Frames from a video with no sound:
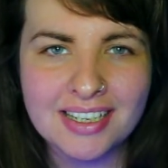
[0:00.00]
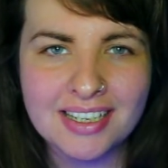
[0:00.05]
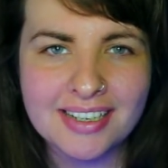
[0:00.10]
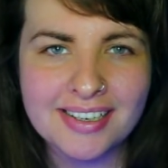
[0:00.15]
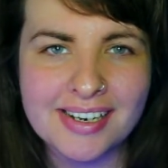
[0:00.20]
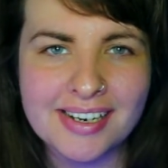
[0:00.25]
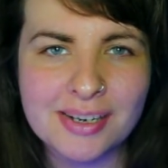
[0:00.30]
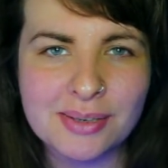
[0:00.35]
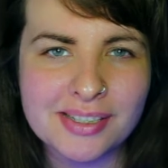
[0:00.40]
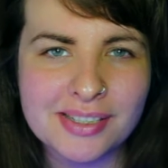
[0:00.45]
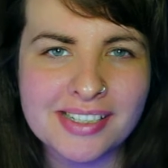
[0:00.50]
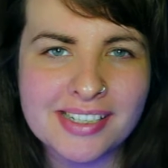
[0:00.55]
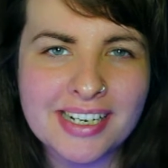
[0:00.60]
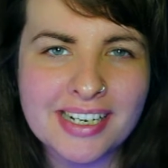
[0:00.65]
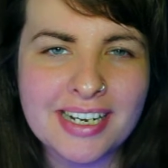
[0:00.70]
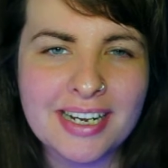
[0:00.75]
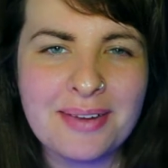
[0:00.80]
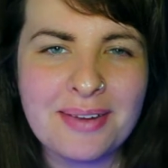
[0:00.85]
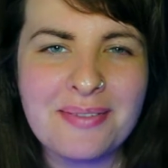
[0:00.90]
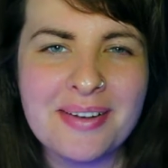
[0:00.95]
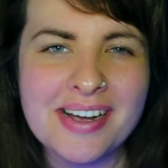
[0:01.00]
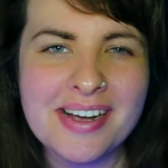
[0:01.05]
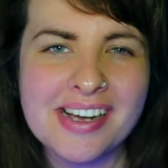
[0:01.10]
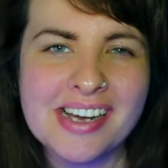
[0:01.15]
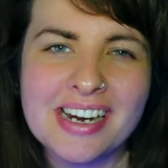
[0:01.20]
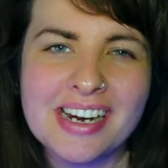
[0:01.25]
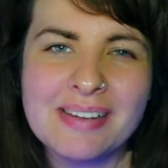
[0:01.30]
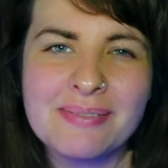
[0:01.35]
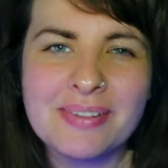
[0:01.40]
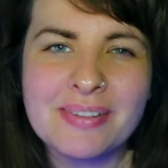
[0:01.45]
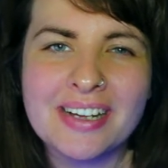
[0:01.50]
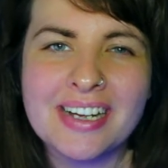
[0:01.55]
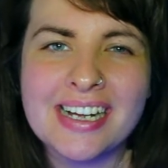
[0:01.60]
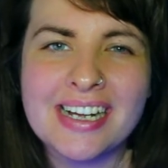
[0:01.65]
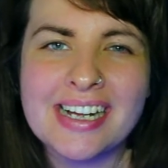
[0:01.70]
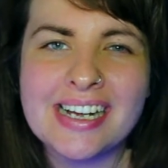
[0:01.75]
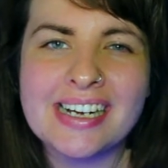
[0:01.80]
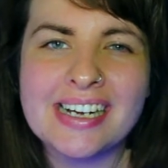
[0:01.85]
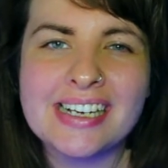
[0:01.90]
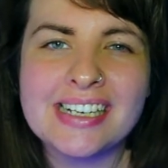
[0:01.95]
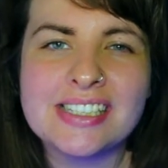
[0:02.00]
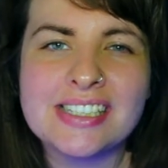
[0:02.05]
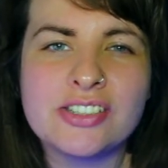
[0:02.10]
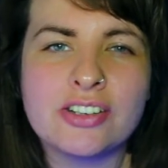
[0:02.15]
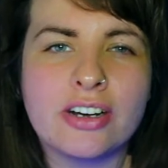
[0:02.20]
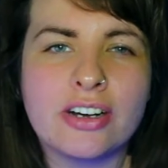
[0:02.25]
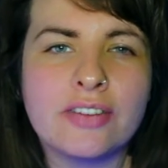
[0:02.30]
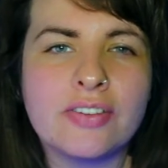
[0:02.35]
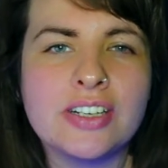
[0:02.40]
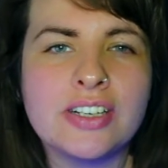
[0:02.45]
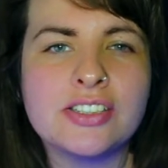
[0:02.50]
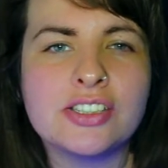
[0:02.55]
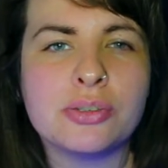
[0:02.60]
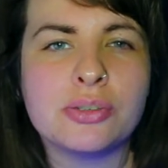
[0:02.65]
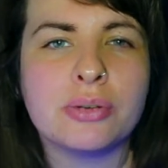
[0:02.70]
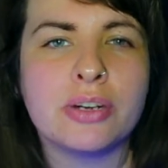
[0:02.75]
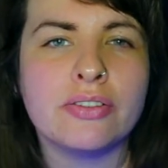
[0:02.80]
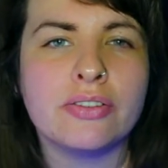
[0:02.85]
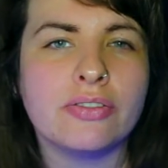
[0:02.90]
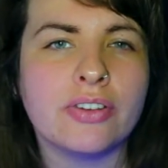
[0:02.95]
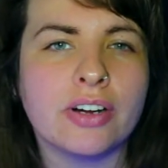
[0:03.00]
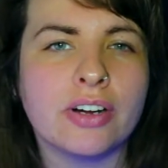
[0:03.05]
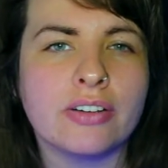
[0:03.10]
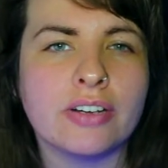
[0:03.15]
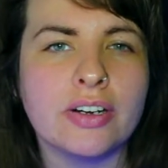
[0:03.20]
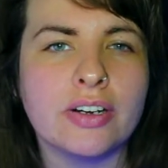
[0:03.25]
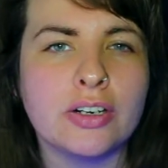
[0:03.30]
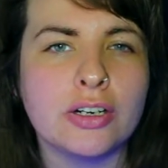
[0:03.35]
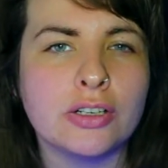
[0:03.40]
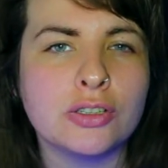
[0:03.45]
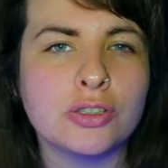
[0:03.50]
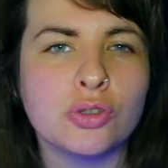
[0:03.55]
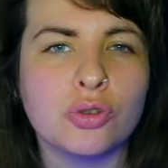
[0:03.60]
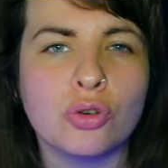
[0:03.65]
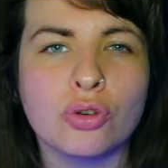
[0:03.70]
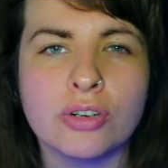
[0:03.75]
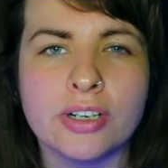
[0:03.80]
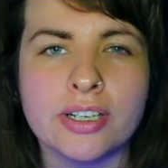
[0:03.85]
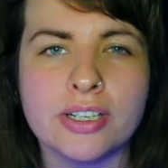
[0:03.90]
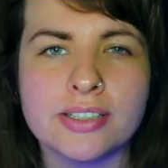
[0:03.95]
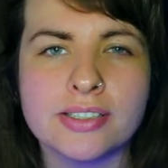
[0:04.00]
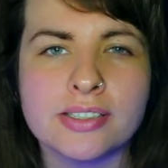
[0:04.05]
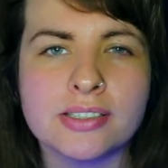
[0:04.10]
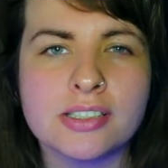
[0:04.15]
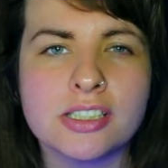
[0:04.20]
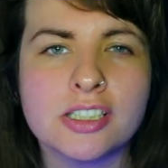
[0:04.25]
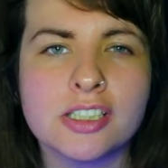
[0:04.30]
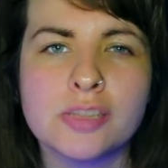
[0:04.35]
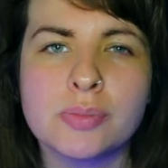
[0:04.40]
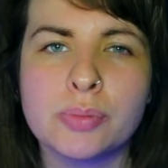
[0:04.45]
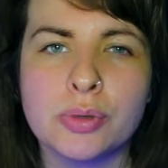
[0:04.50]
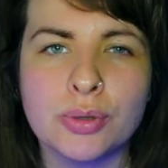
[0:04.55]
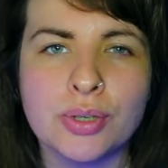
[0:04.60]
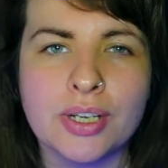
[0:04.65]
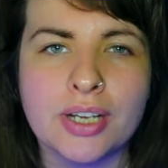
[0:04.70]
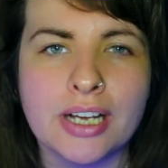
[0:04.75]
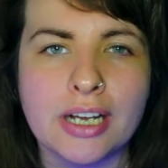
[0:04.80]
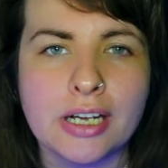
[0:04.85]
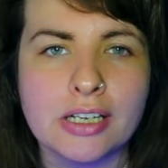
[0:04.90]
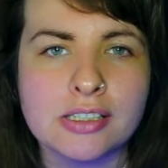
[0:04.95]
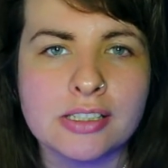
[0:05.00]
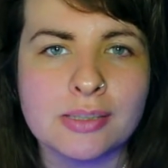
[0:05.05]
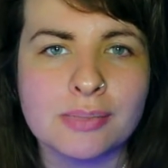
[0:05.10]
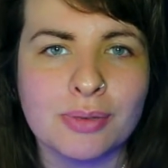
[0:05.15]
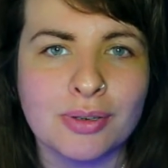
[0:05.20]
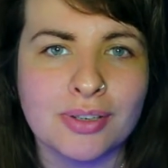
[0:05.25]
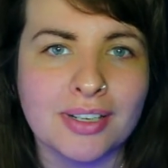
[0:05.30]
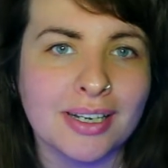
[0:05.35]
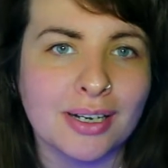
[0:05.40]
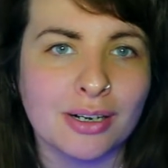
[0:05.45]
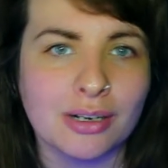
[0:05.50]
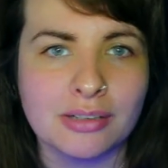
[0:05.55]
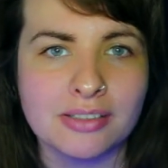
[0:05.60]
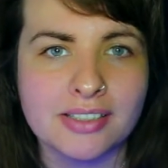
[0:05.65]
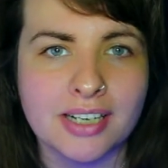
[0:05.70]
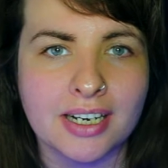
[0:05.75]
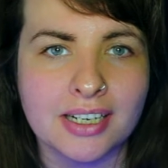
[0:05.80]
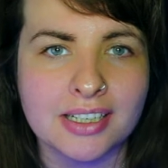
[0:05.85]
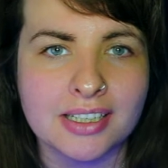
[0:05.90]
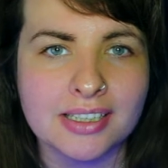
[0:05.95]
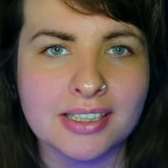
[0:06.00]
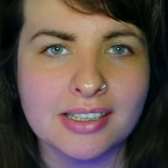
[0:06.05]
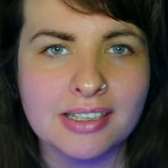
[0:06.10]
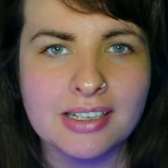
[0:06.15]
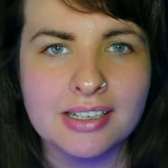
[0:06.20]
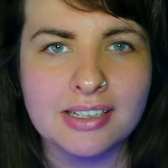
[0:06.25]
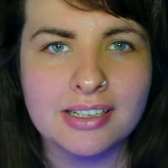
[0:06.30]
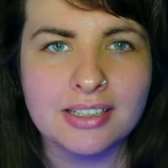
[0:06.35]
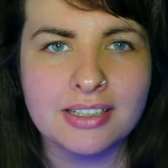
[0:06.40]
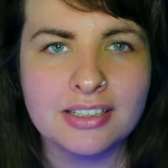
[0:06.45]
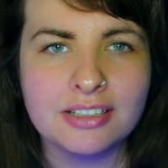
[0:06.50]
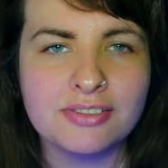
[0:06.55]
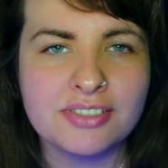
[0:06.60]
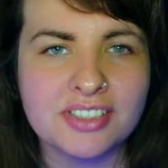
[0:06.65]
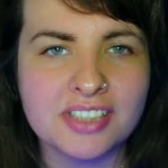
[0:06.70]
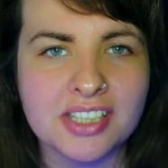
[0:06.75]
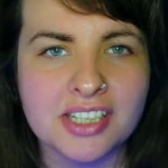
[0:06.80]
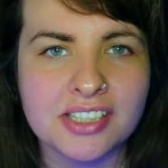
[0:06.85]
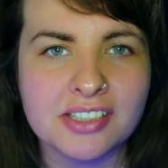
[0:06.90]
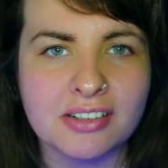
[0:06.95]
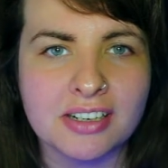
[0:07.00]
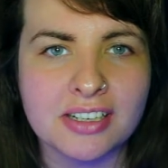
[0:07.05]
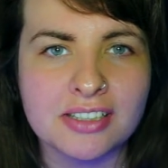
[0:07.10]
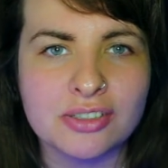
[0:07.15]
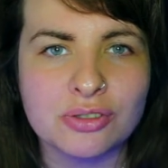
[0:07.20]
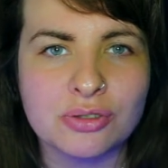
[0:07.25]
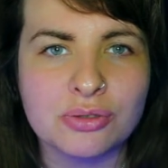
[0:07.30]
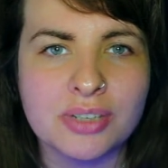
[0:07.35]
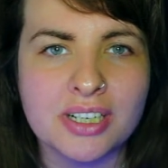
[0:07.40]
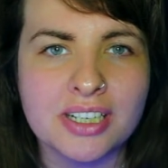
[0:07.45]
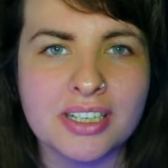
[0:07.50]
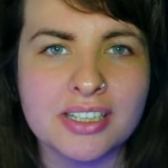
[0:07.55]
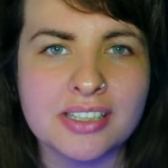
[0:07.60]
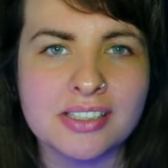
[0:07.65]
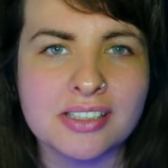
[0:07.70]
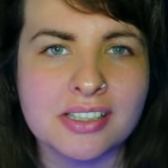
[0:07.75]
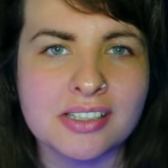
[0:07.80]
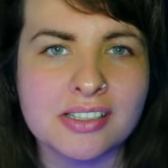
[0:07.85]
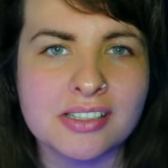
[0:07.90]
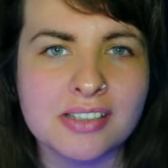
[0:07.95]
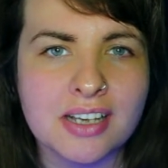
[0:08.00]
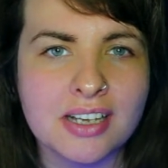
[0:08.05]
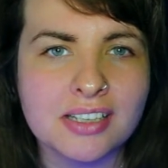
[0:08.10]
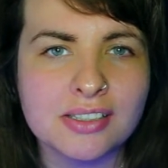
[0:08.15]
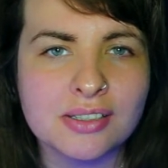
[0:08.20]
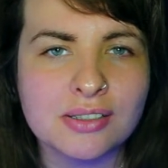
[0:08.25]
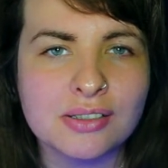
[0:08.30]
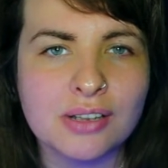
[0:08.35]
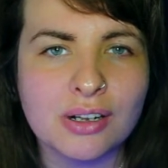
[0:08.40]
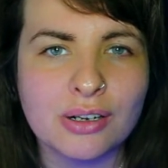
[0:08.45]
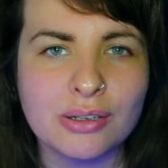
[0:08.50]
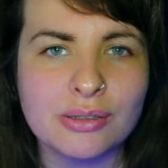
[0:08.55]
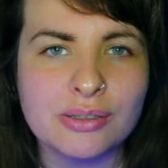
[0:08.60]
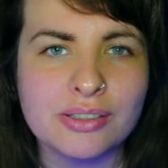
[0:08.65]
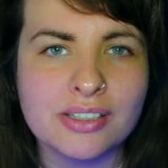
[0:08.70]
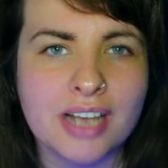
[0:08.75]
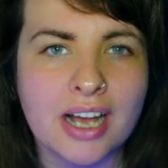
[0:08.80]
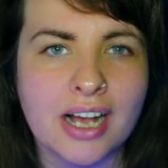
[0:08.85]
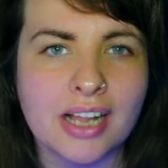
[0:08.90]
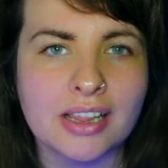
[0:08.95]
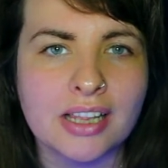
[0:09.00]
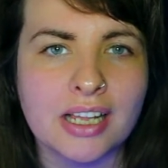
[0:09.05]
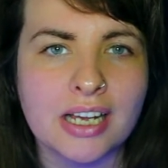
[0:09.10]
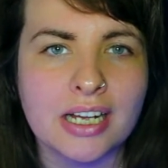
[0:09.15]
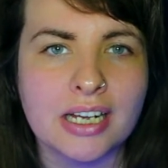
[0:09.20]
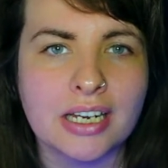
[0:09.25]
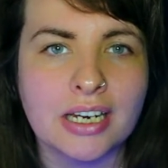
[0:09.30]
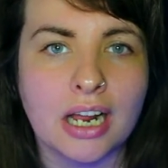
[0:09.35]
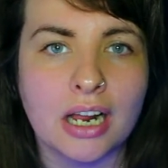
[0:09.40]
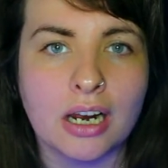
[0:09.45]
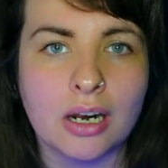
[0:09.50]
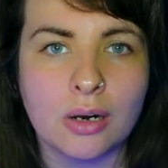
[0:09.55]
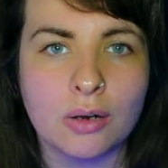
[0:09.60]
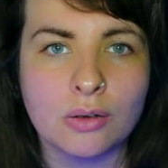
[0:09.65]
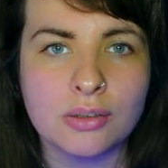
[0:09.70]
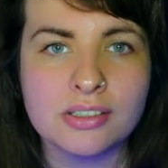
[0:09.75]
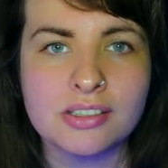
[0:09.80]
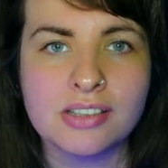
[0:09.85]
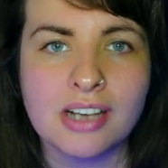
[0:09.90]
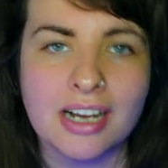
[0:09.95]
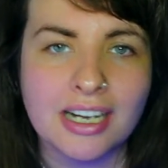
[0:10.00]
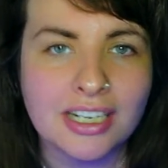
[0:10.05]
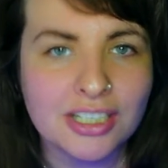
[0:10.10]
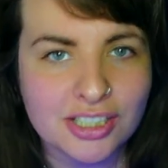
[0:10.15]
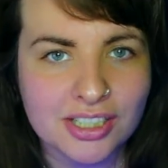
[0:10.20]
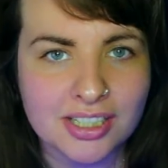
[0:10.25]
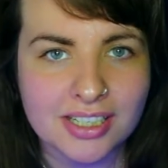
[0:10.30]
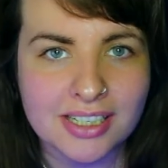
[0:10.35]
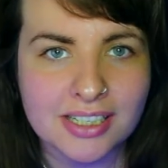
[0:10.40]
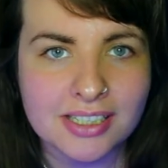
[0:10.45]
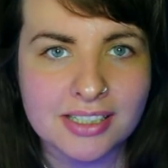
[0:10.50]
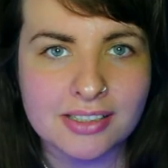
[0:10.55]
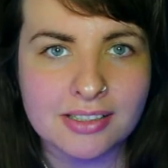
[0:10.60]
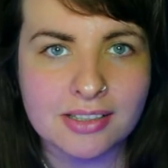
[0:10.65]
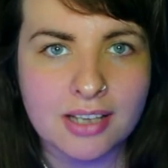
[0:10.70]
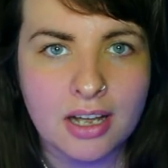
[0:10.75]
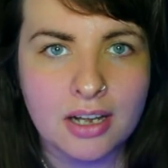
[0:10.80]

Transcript: Now, today we're going to be diving into a very notorious, spooky, spooky hotel. You've seen the title, it is the Cecil Hotel in Los Angeles.